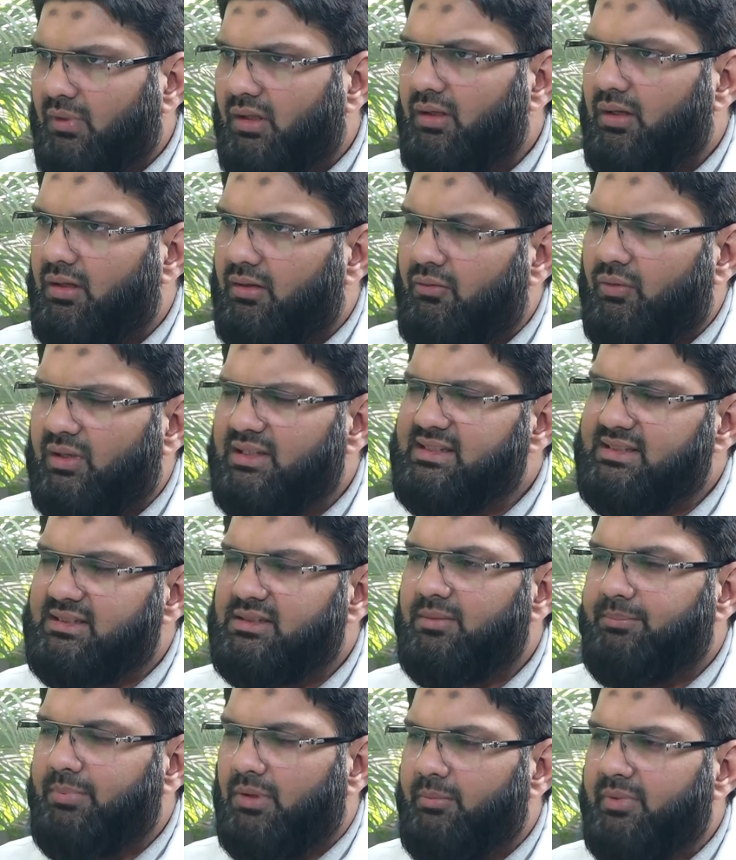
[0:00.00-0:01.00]
Yeah, once
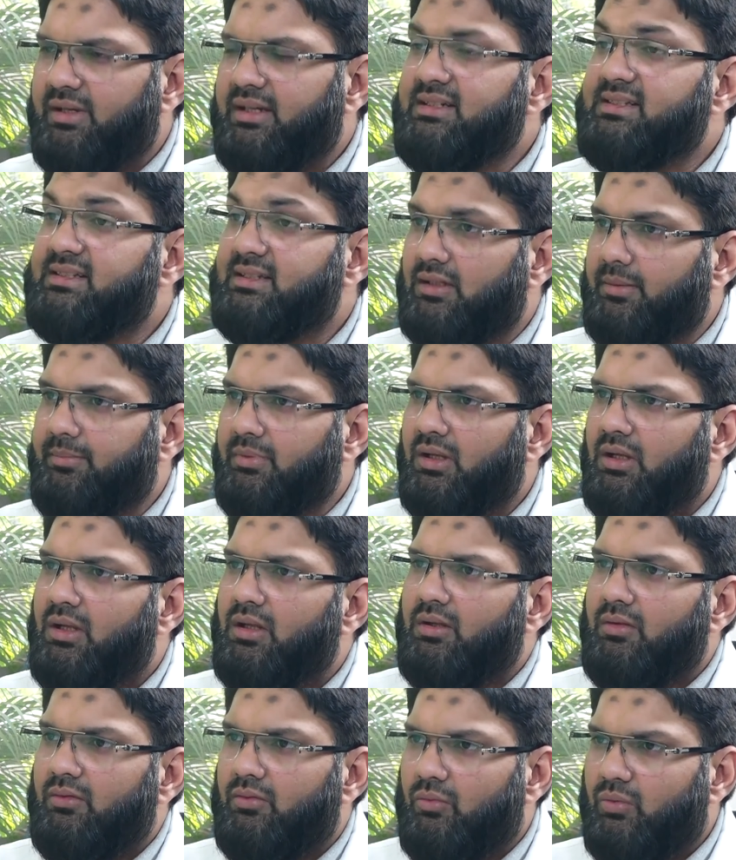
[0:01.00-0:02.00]
the permanents
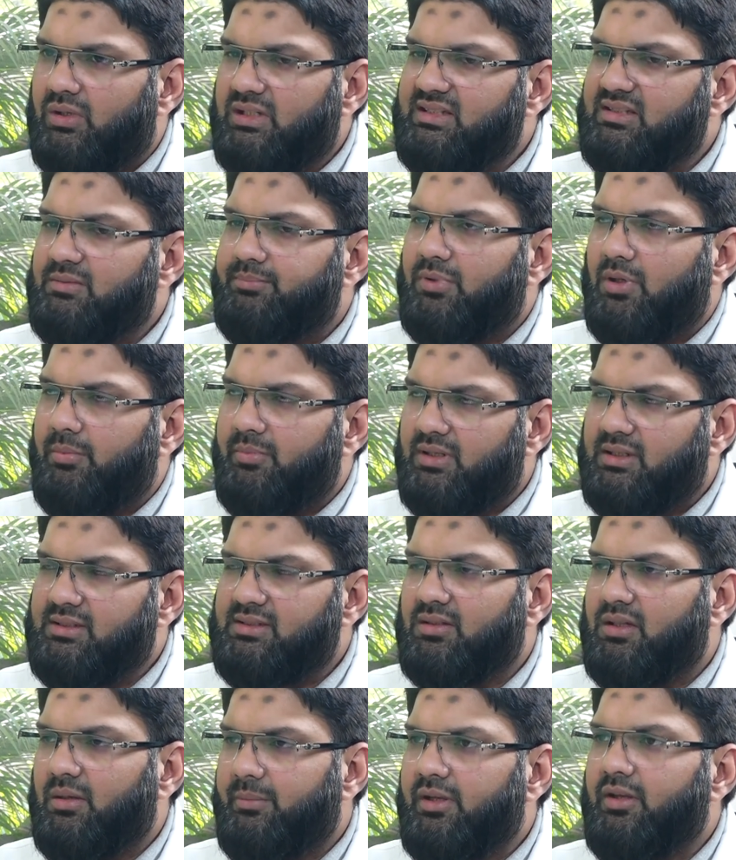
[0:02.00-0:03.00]
erupt. So once the
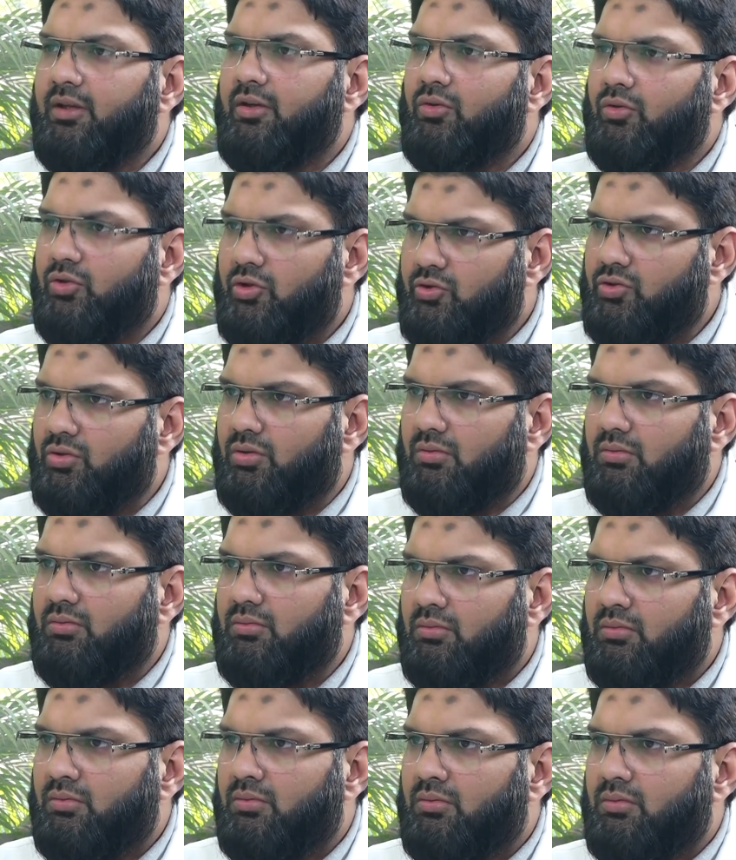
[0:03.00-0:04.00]
permanents are coming into the jaw,
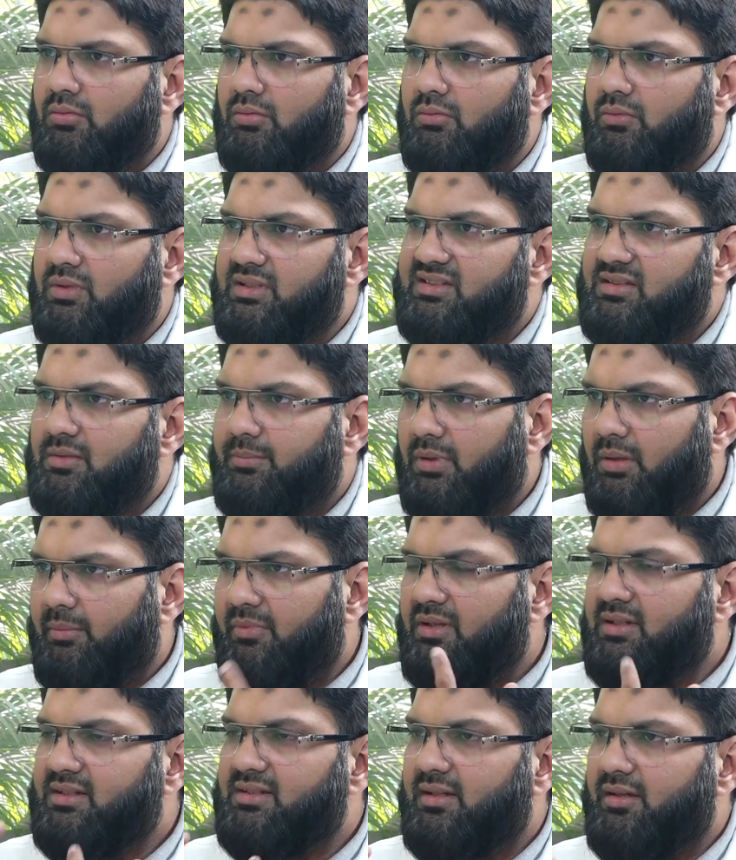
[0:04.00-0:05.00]
once the
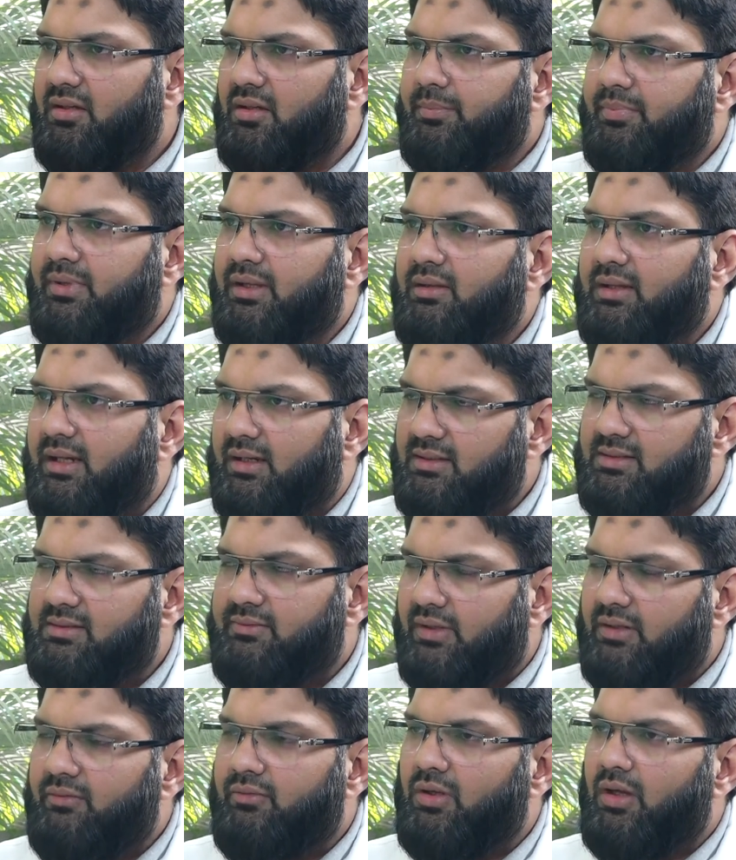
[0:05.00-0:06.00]
permanents are erupting, that is
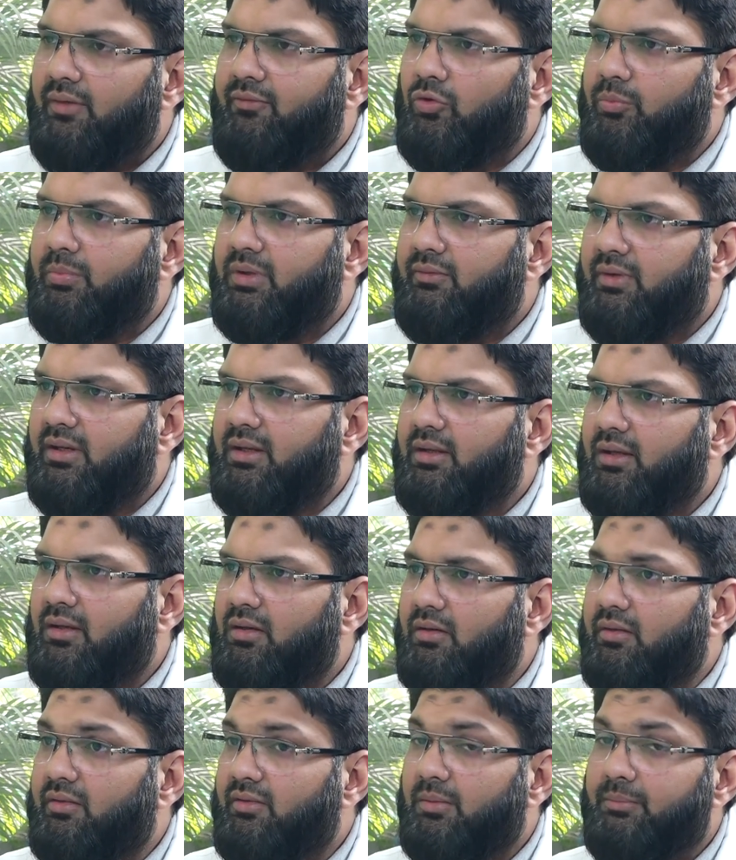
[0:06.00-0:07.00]
when we have to be very
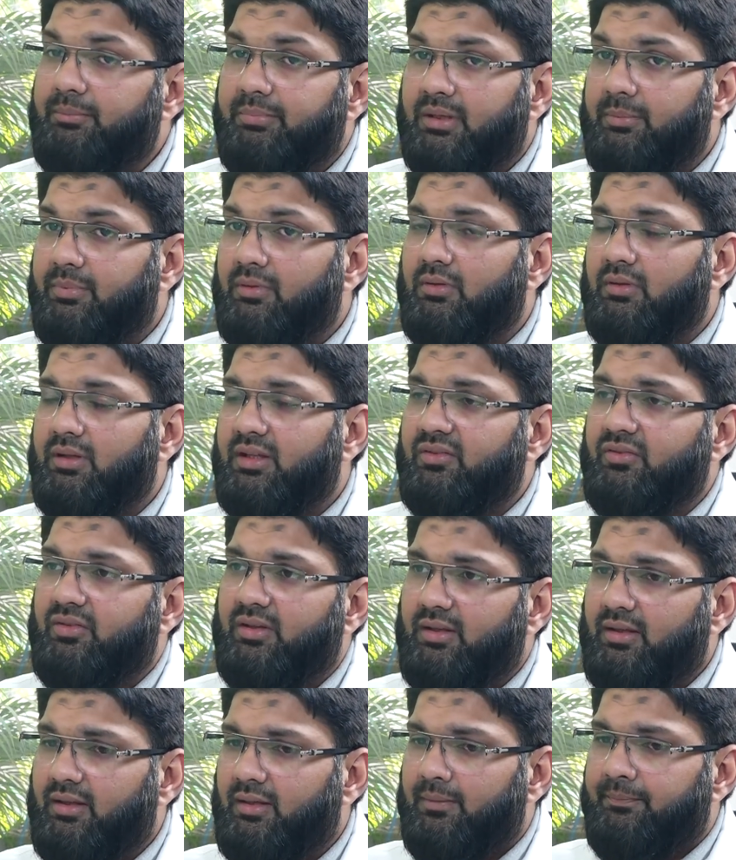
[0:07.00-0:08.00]
alert. Some people, they
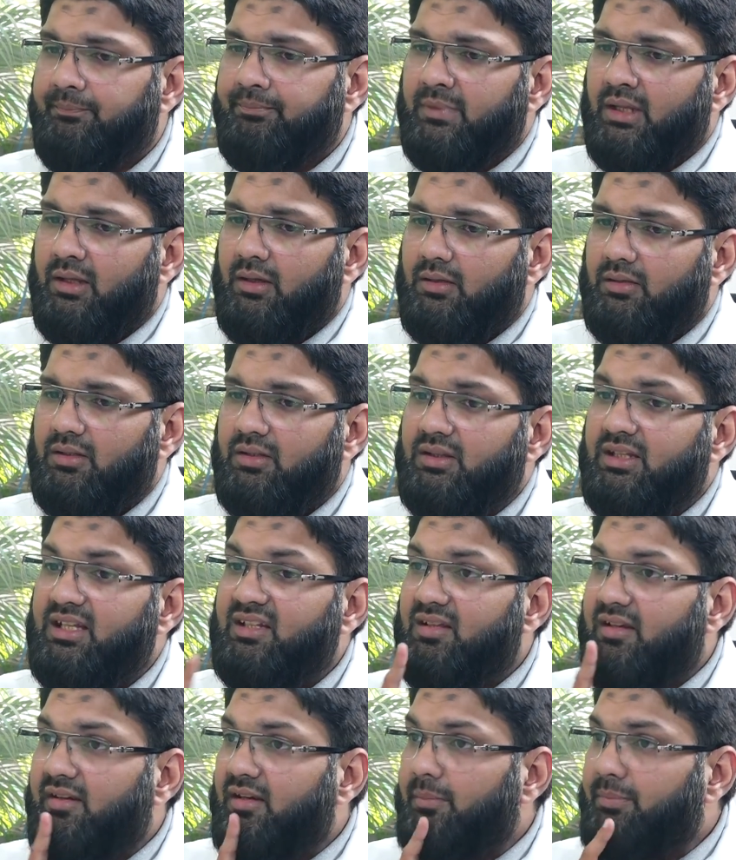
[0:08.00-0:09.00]
say the
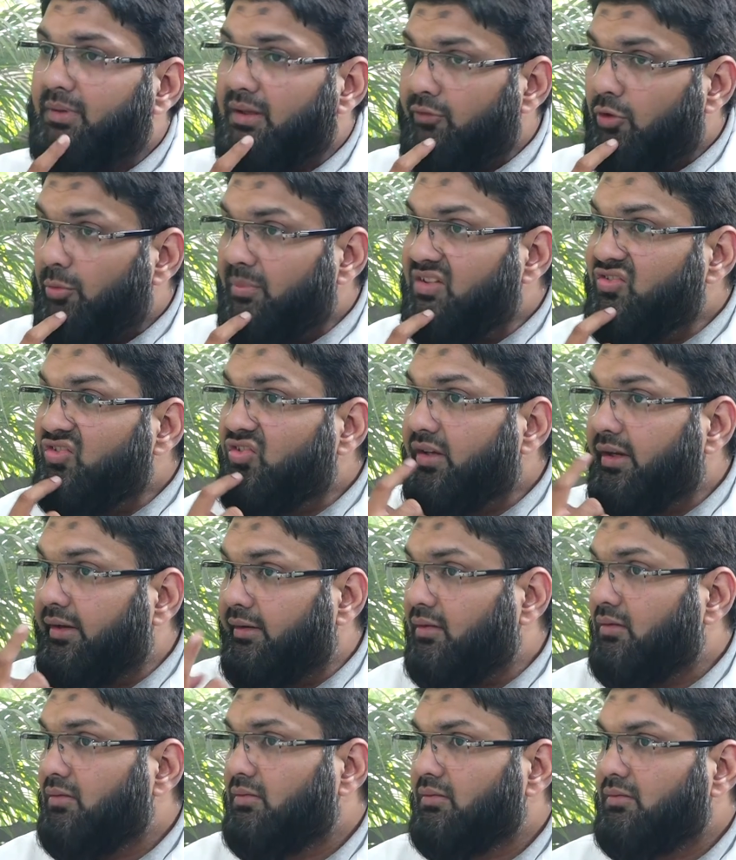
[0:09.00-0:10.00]
teeth are erupting from
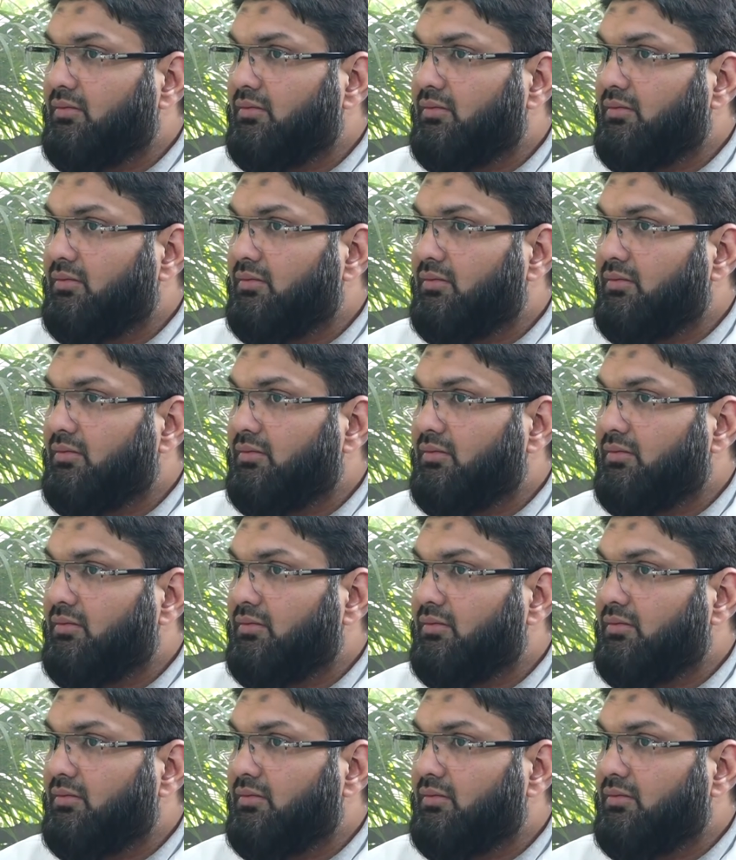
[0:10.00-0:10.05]
inside.